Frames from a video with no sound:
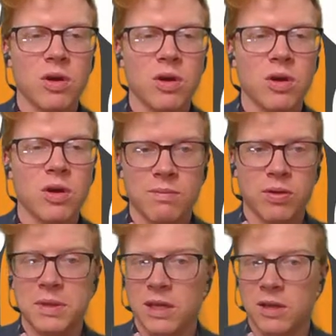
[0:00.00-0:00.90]
you can post
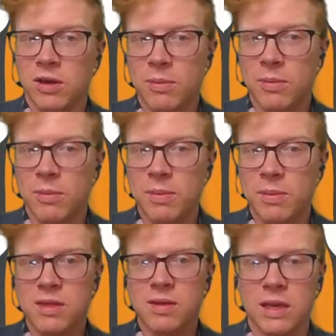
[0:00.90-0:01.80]
them in the comments. I
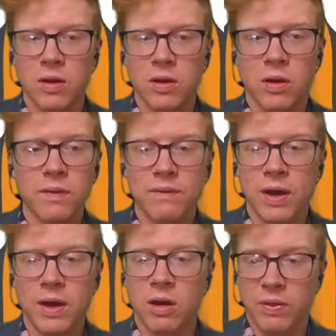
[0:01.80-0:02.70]
get notified
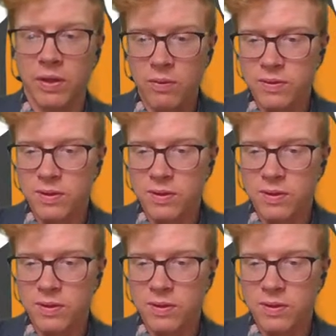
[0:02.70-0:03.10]
of those.